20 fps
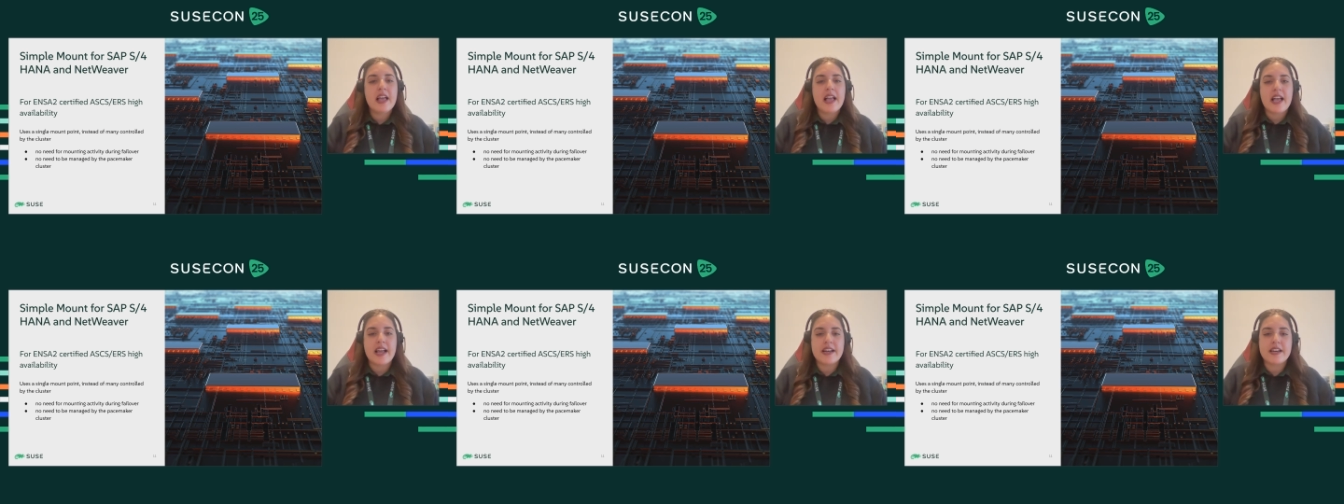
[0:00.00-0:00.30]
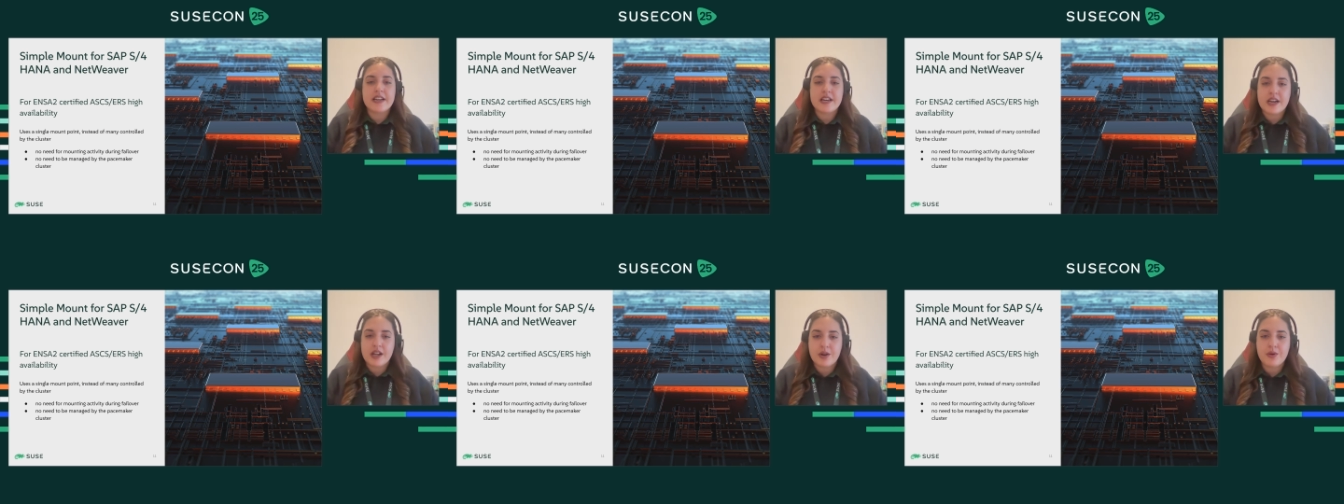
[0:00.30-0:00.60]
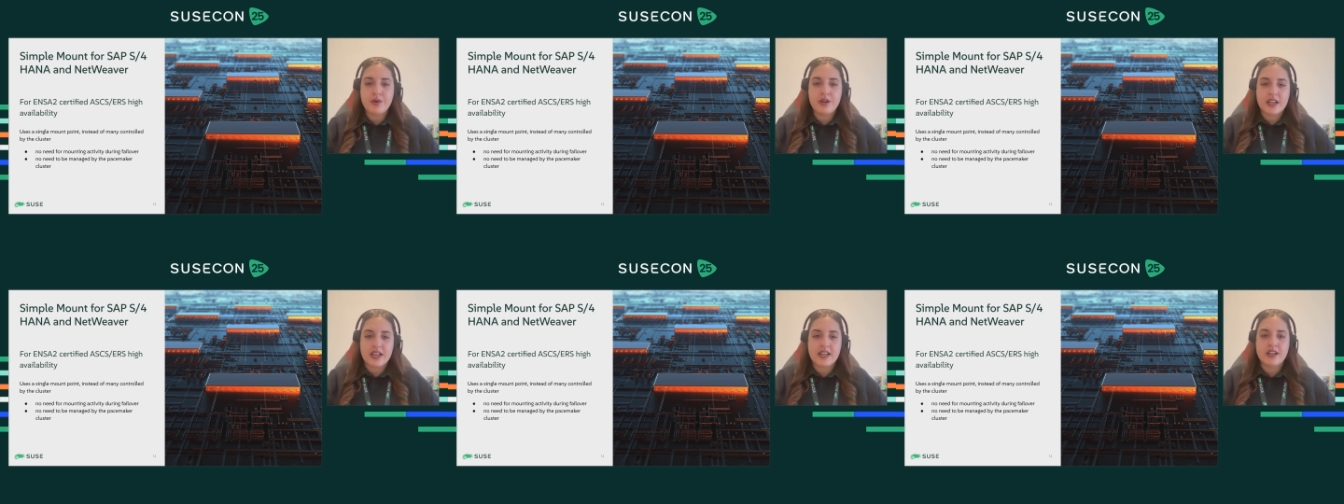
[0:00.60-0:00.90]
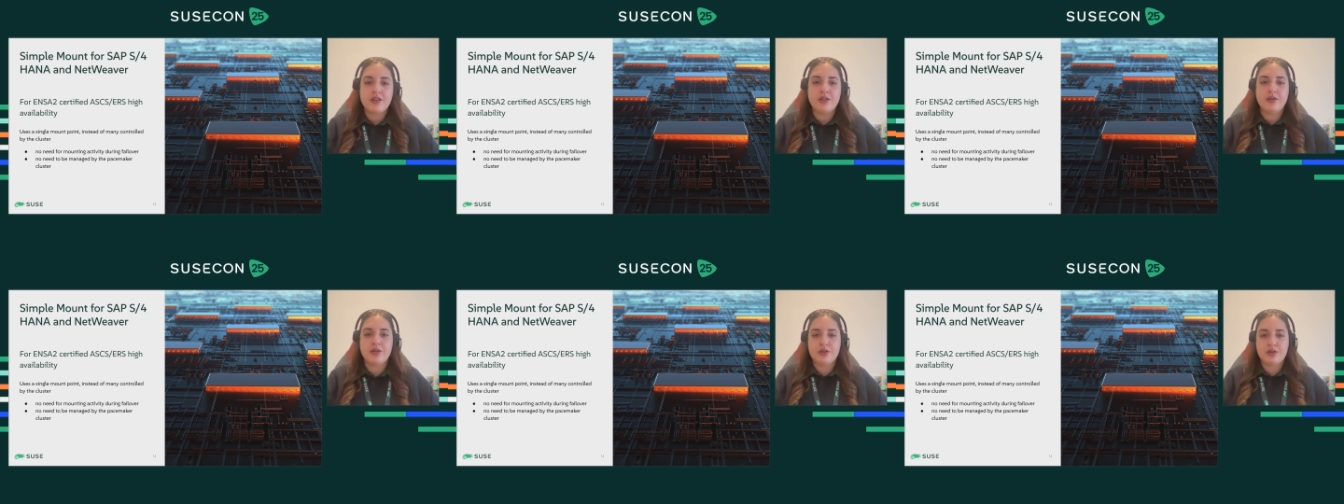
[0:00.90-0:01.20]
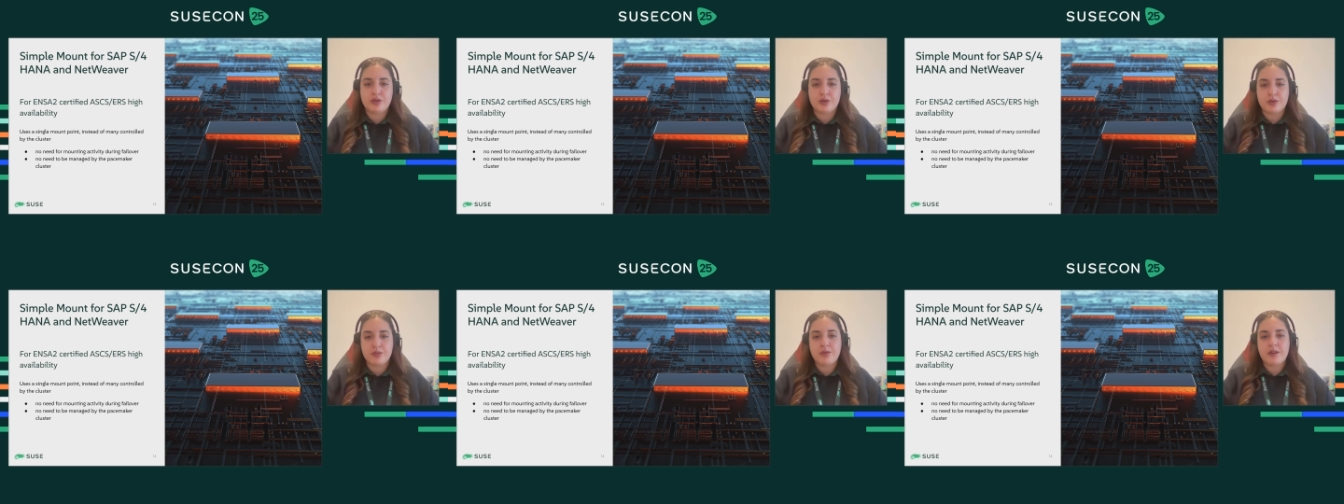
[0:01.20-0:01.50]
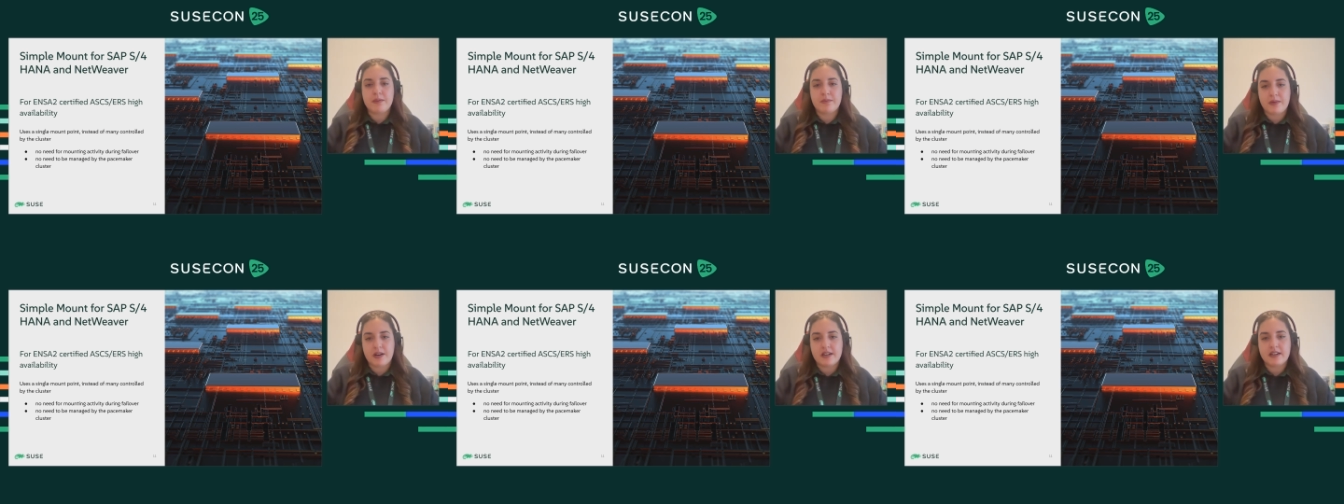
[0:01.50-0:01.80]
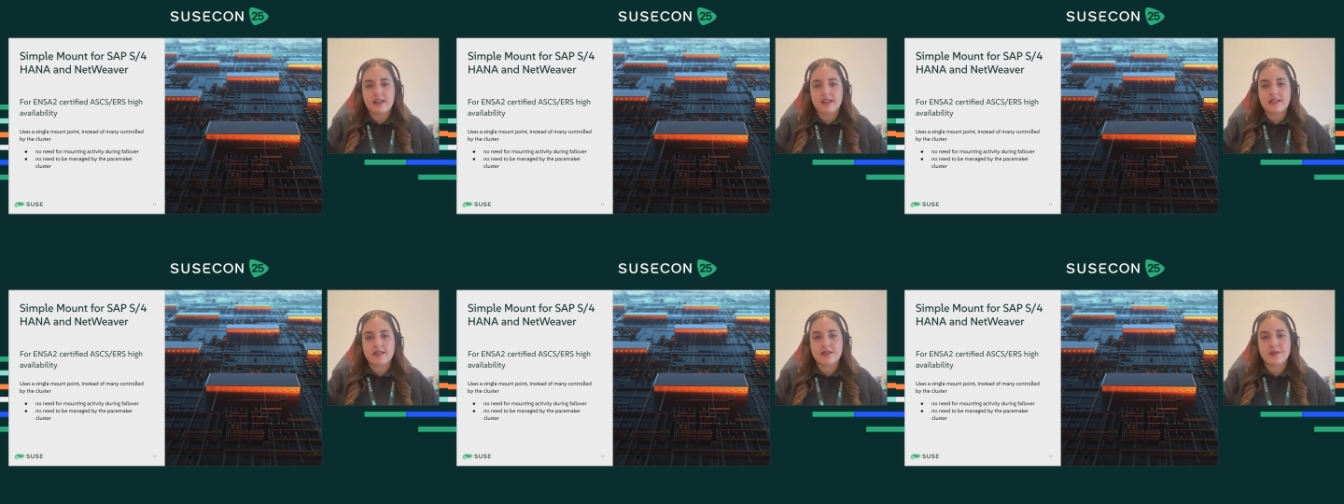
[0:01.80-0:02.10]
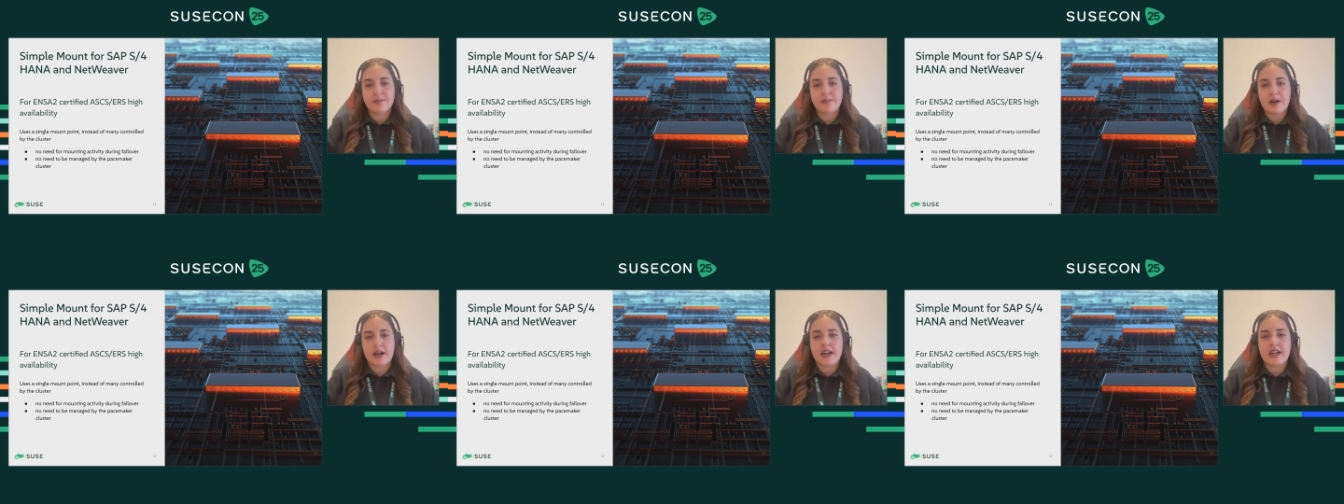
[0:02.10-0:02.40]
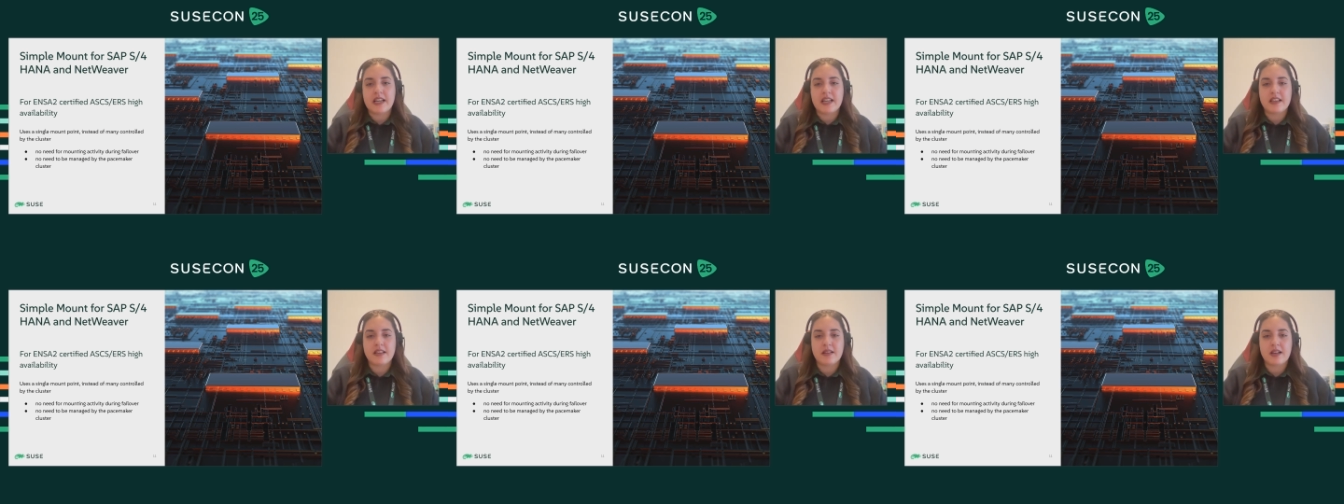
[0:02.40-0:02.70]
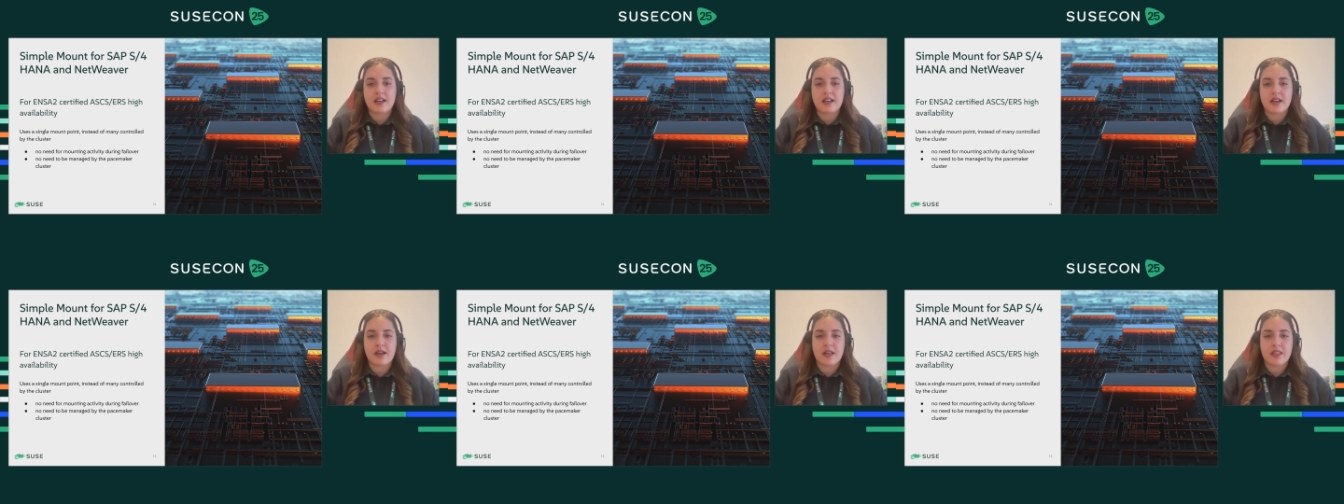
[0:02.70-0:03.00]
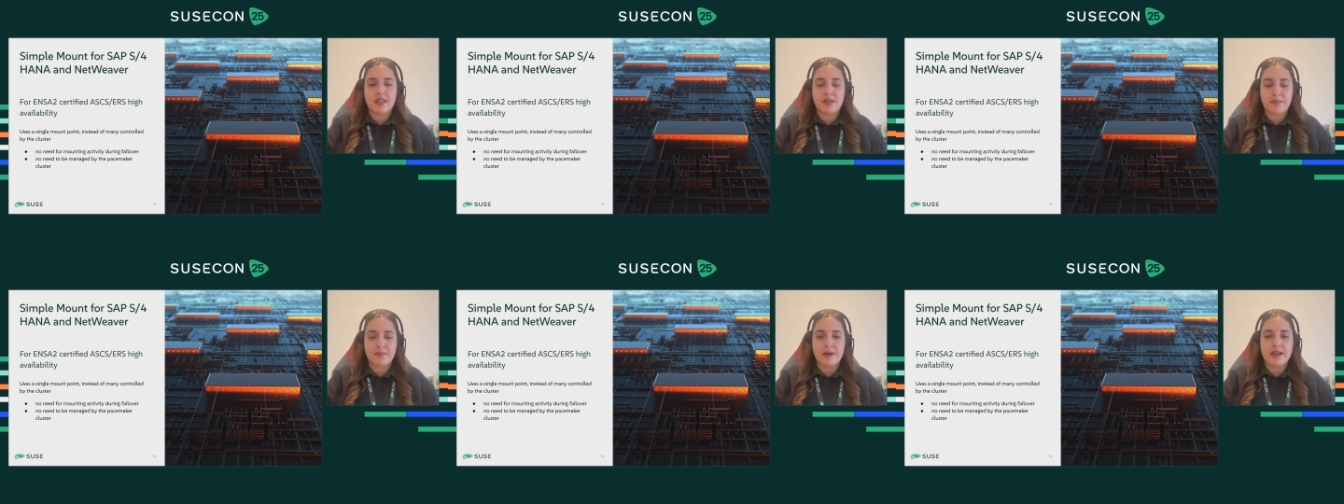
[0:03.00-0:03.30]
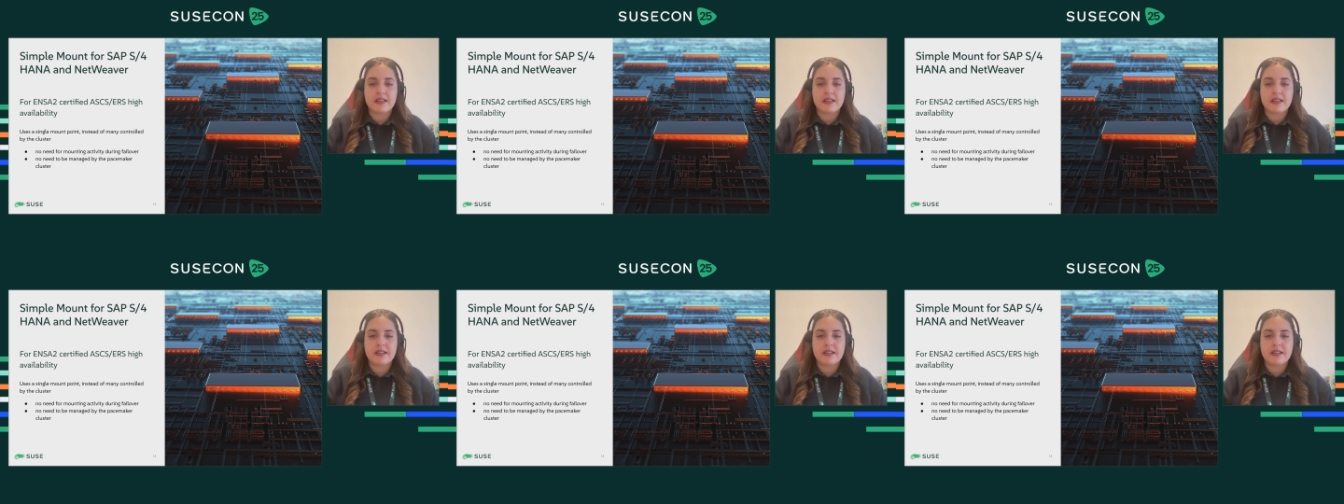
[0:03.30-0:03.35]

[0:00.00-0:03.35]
and no need to be managed by the